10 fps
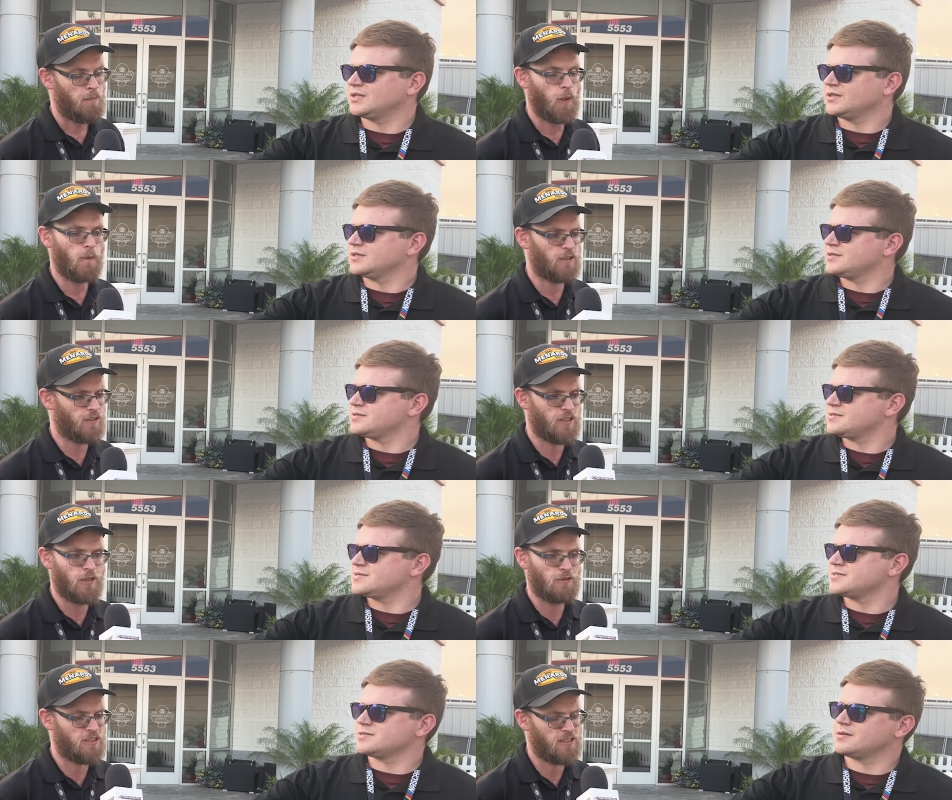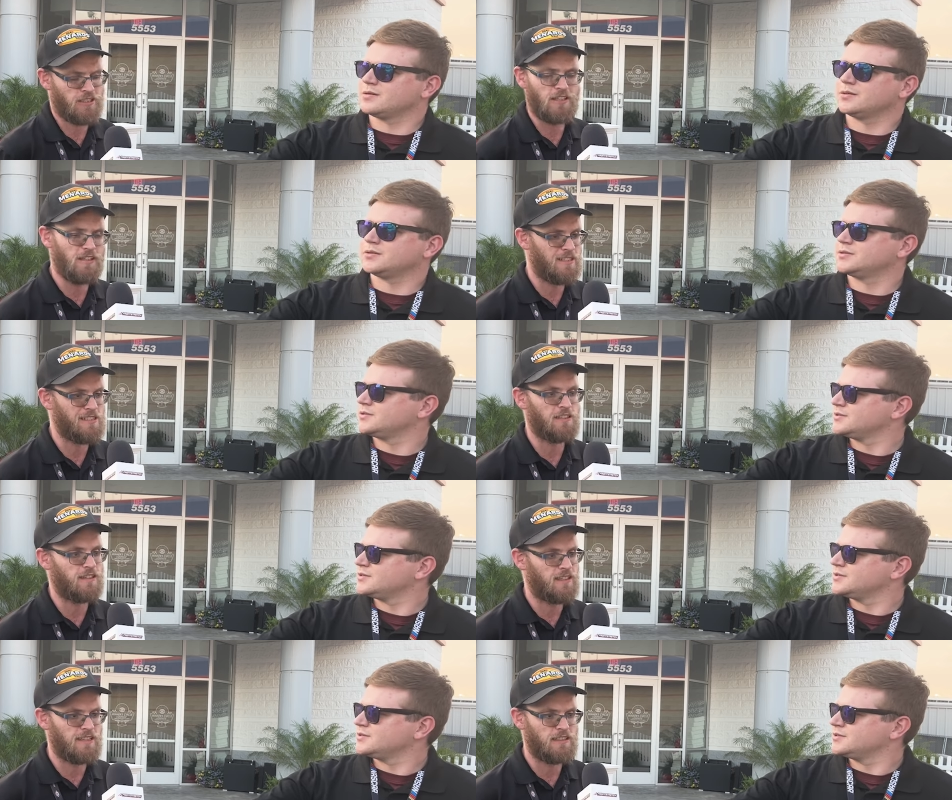Speaker 1: Pulling in the Coke 600. He's
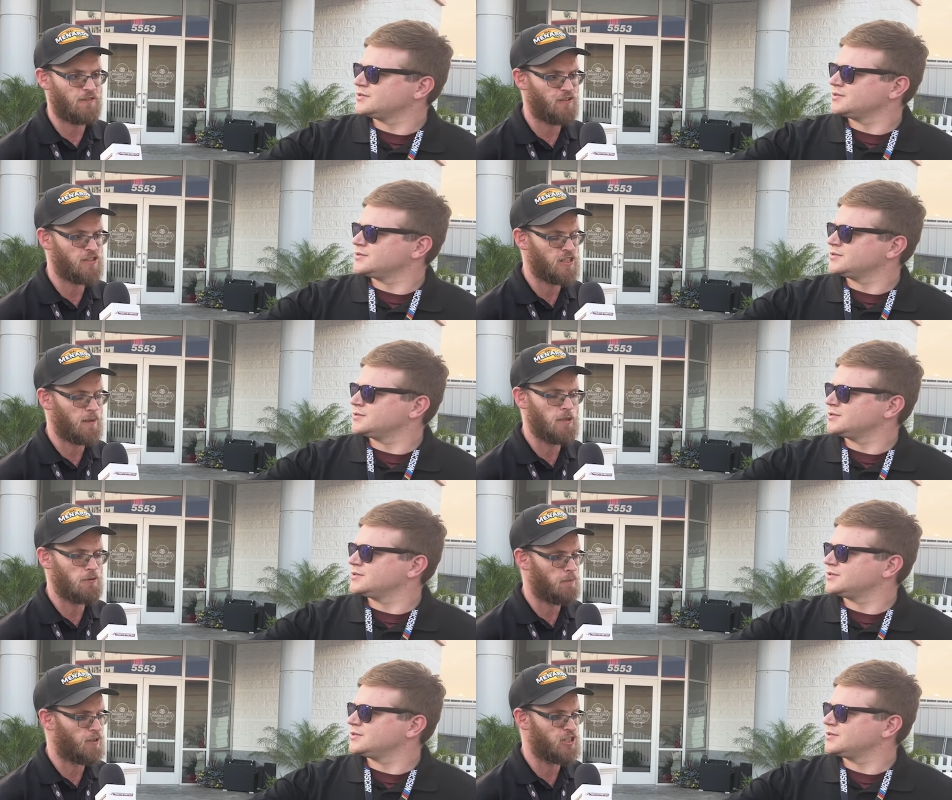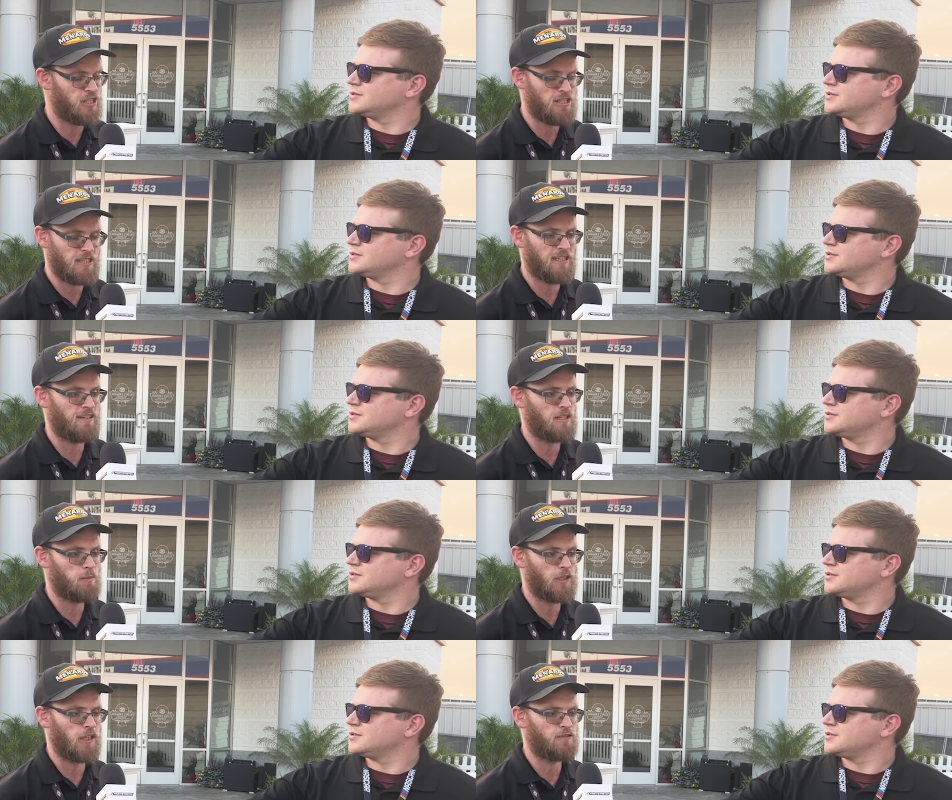looking to get that first W and punch his ticket in the
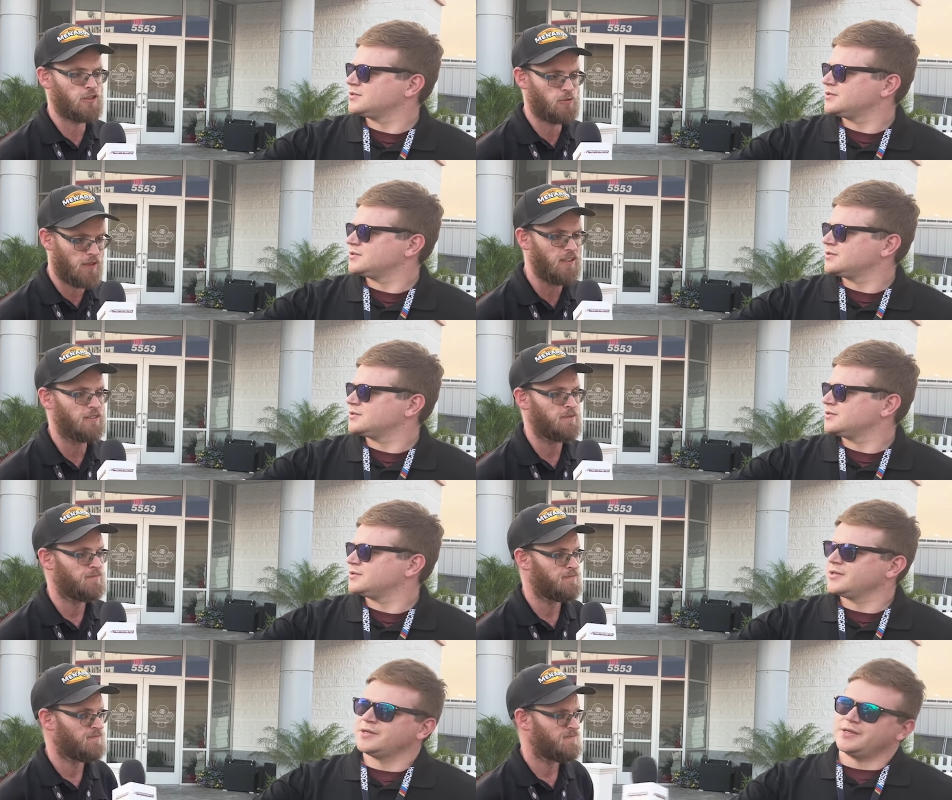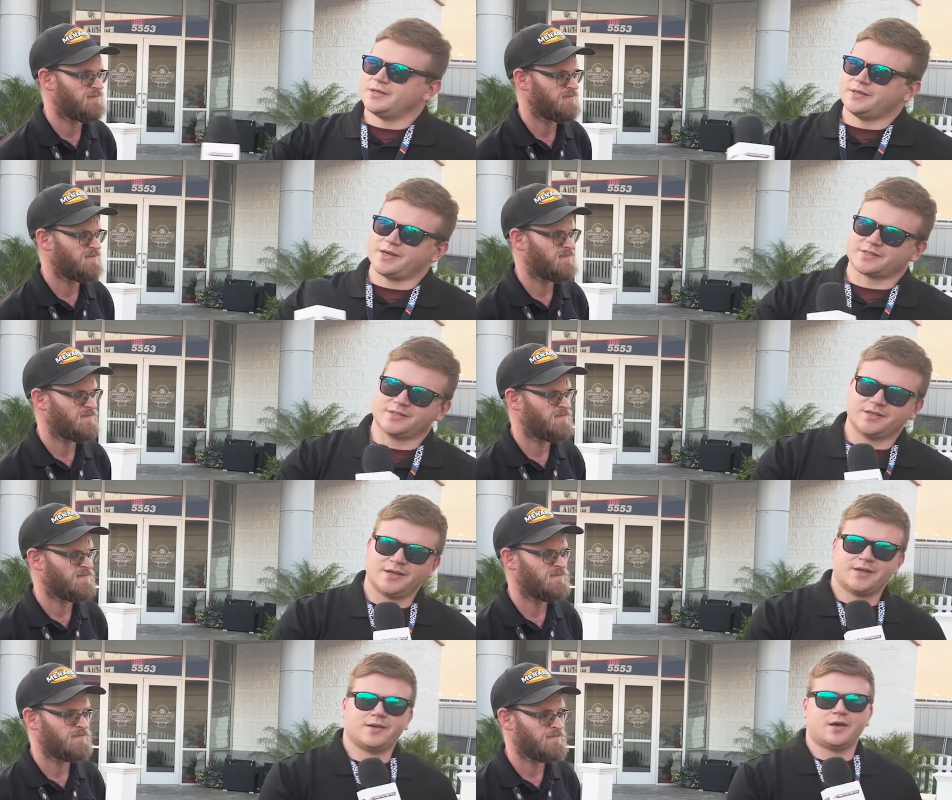playoffs as well.
Speaker 2: Yes,
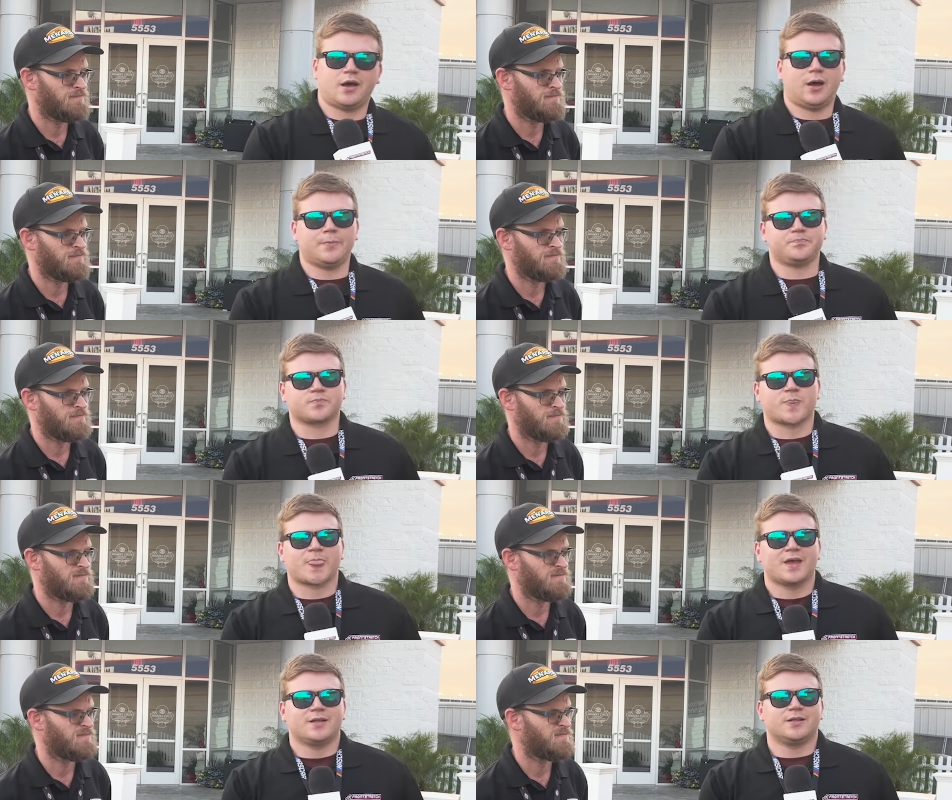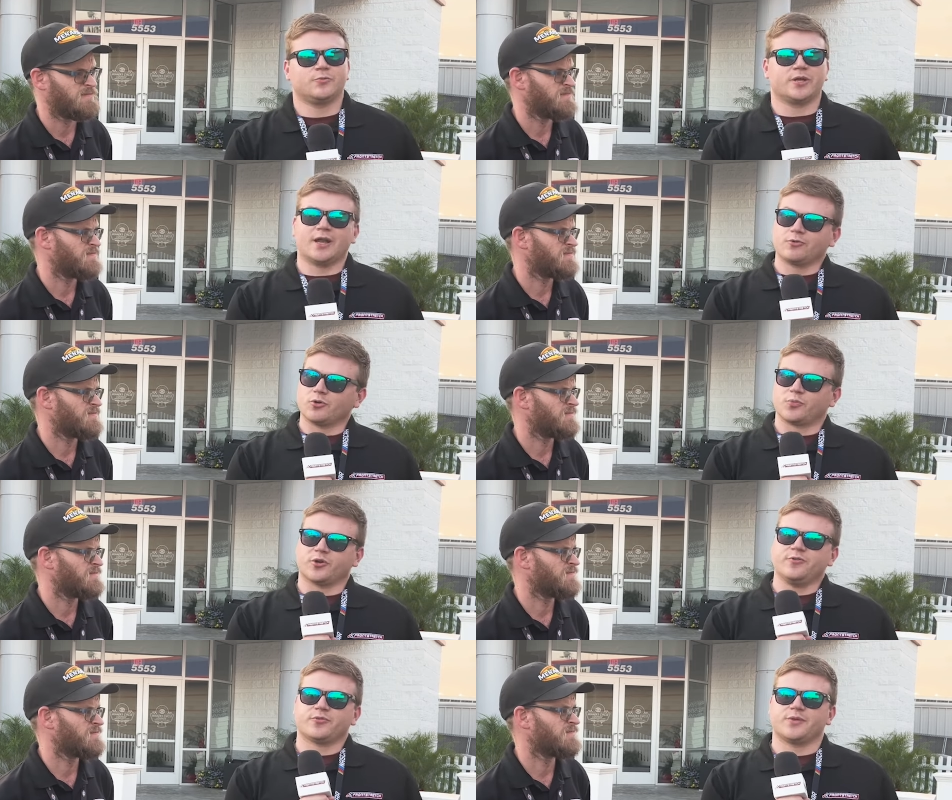indeed. Um, we got a
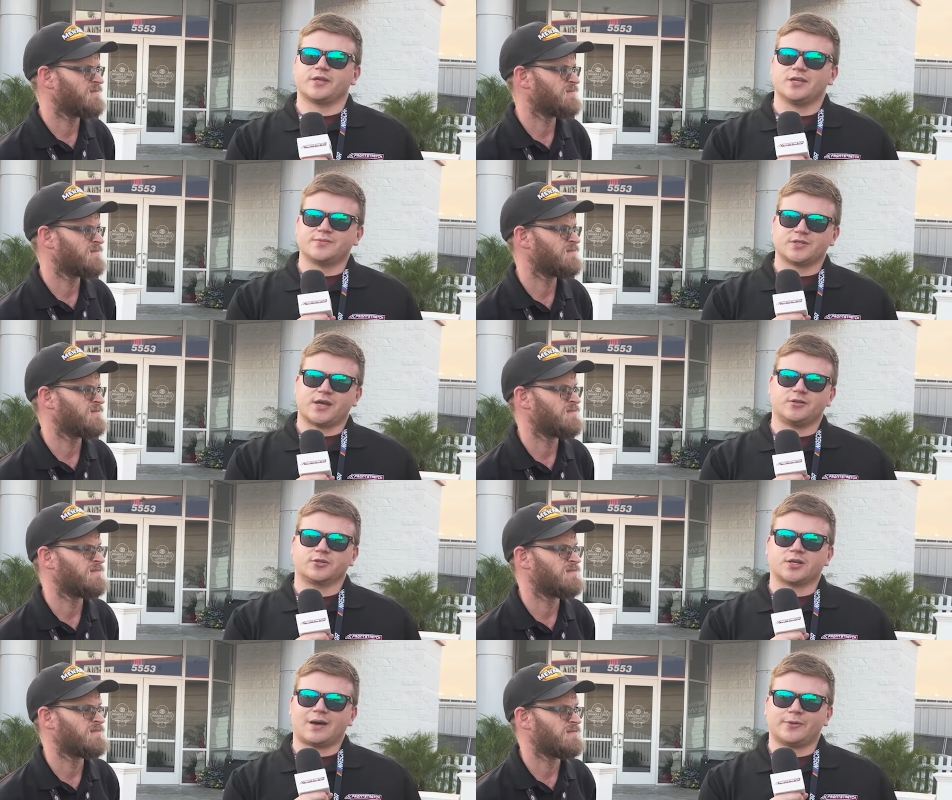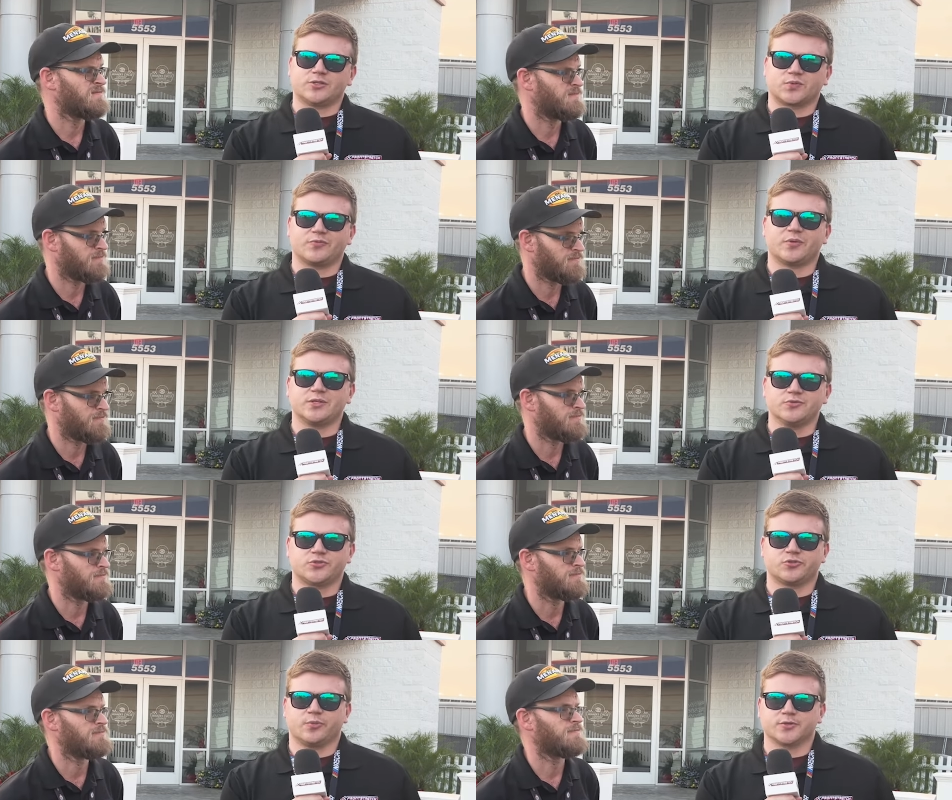reprieve from the Gibbs and Hendrick dominance we've been
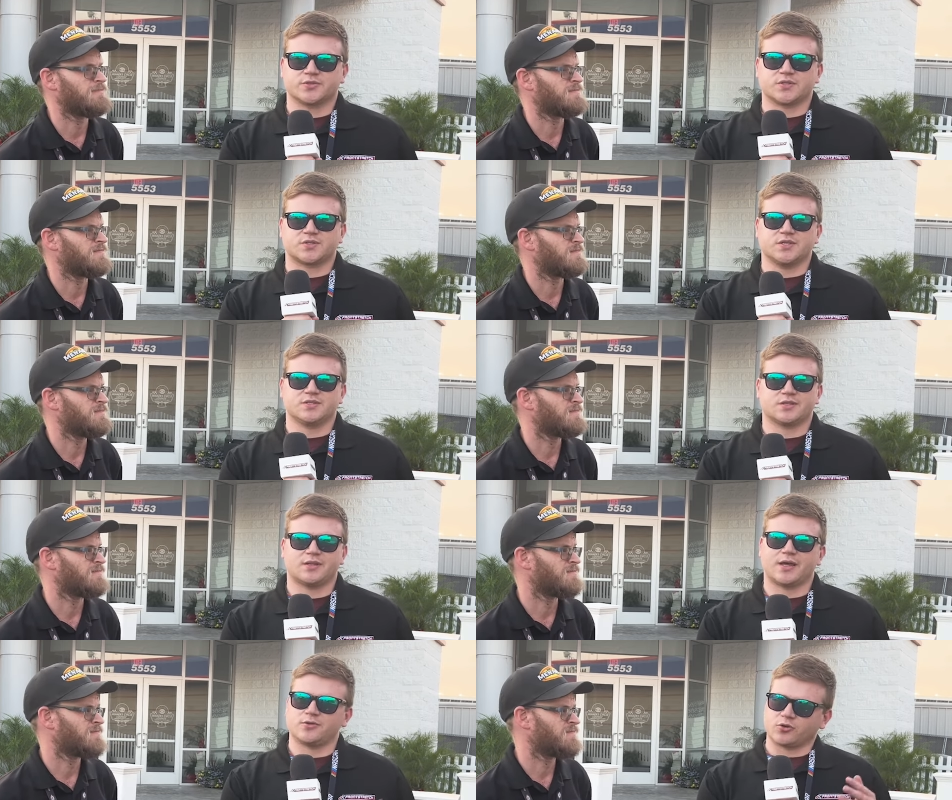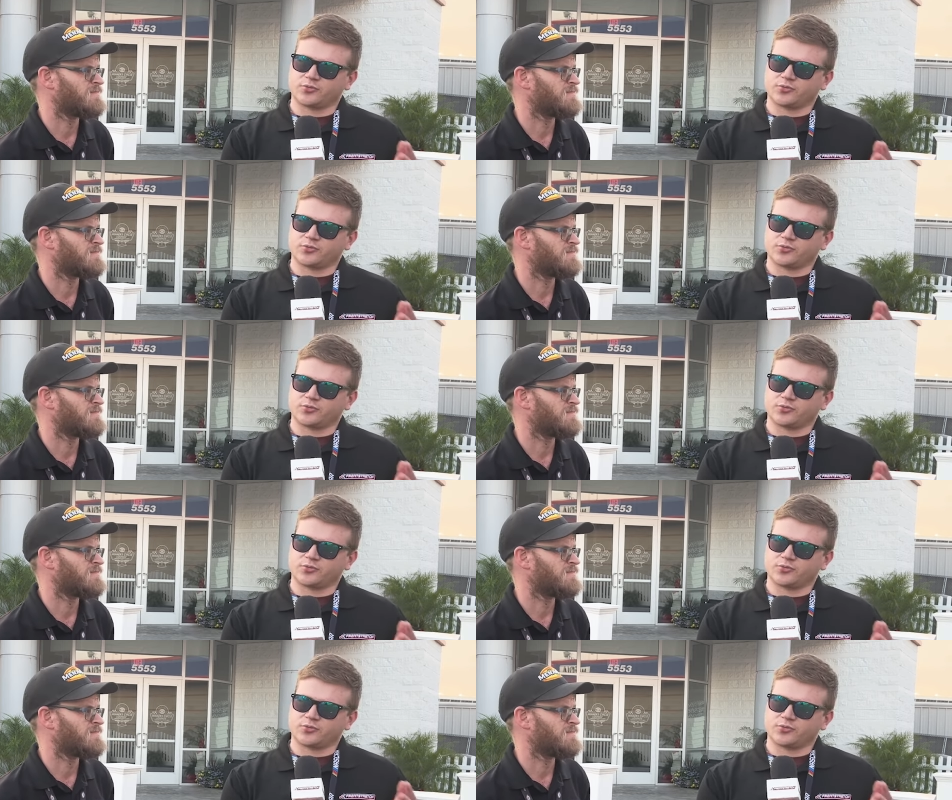used to most of the season at North